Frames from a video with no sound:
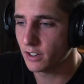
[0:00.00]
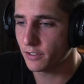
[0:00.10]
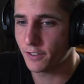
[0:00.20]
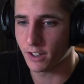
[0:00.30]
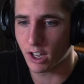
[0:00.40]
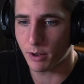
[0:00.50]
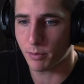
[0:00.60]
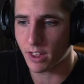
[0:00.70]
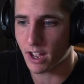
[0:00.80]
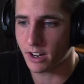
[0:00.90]
fill up
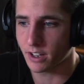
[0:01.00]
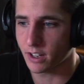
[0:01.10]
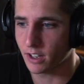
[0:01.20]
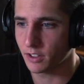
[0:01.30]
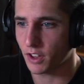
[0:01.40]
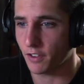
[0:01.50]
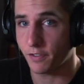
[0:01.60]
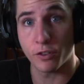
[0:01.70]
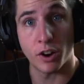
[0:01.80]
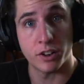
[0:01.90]
that
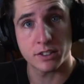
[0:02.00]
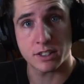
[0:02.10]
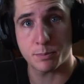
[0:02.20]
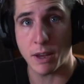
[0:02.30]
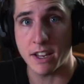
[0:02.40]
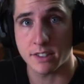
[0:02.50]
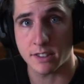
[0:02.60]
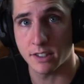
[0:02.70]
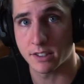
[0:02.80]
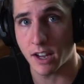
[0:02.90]
front space
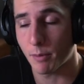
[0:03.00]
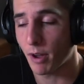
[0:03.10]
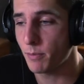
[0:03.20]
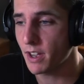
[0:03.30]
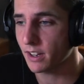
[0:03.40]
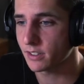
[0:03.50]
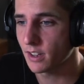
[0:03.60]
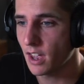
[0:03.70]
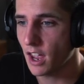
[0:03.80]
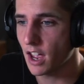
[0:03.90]
inside of my mix.
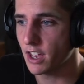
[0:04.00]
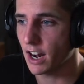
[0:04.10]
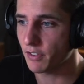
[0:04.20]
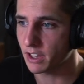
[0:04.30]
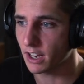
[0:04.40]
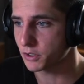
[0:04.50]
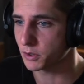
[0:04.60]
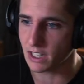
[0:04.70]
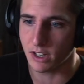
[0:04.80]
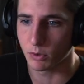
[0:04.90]
And then everything else
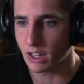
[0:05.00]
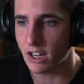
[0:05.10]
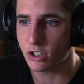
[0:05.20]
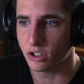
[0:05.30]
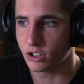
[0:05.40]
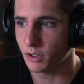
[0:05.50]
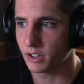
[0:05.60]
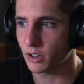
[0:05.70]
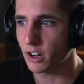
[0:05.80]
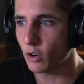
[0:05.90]
was in relation to it.
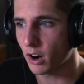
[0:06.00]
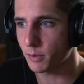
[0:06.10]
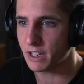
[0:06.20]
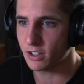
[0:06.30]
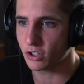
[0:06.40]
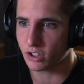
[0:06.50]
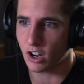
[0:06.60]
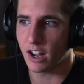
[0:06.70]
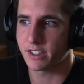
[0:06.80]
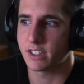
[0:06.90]
So I don't want to be just
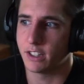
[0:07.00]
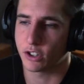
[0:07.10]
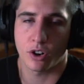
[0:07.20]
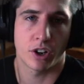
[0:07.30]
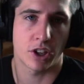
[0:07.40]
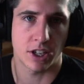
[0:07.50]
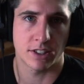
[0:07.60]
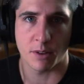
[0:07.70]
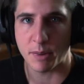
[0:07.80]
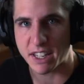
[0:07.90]
constantly turning
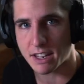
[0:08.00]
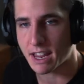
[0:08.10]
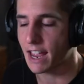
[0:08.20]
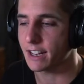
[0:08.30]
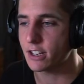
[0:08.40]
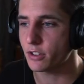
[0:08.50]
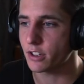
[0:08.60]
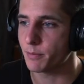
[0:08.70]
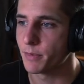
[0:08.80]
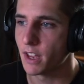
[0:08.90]
things up because I can't hear
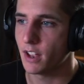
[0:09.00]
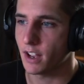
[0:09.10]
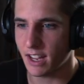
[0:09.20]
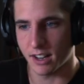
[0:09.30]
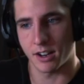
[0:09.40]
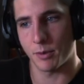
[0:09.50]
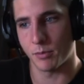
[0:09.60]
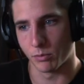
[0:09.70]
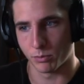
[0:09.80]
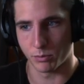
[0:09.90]
them. Again,
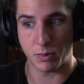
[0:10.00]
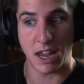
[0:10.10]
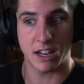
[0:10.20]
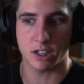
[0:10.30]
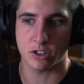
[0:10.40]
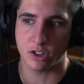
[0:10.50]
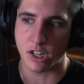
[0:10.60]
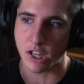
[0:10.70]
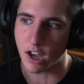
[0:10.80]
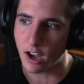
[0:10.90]
I'm paying attention
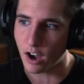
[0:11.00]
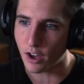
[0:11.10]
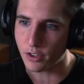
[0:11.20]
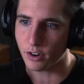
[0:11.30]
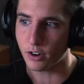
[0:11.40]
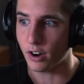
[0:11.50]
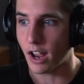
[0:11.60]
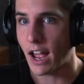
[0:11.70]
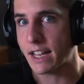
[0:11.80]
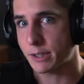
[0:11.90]
to the other
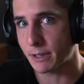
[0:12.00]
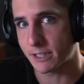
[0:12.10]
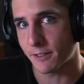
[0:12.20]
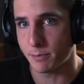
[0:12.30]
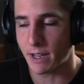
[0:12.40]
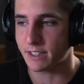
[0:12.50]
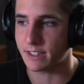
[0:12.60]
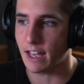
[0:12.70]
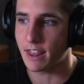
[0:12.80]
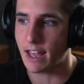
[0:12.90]
aspects of the mix
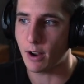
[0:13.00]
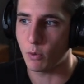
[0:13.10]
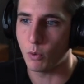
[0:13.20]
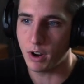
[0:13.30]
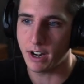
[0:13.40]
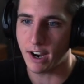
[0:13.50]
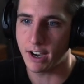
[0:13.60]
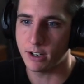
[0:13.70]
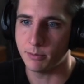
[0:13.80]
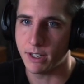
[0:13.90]
that one
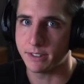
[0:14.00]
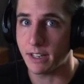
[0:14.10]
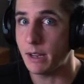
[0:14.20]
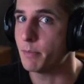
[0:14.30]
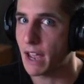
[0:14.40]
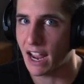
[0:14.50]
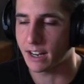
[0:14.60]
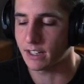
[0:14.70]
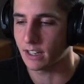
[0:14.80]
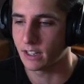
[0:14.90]
item is
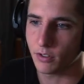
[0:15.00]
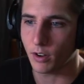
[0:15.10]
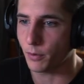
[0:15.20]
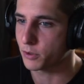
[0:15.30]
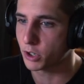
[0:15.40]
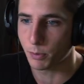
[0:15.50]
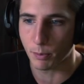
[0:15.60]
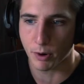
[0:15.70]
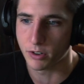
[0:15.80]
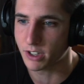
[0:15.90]
impacting. A super
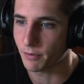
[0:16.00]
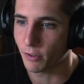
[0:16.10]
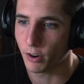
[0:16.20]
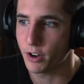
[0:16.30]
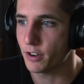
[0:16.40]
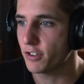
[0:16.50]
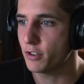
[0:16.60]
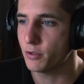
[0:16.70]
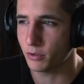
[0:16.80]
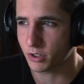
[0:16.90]
pro tip for you, if
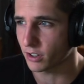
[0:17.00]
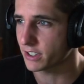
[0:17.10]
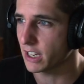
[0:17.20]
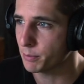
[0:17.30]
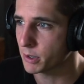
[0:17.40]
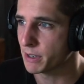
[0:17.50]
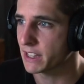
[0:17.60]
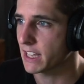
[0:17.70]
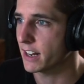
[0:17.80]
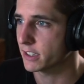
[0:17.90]
you start to
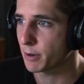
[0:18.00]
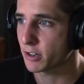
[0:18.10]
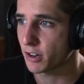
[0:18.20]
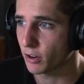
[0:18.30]
implement that, especially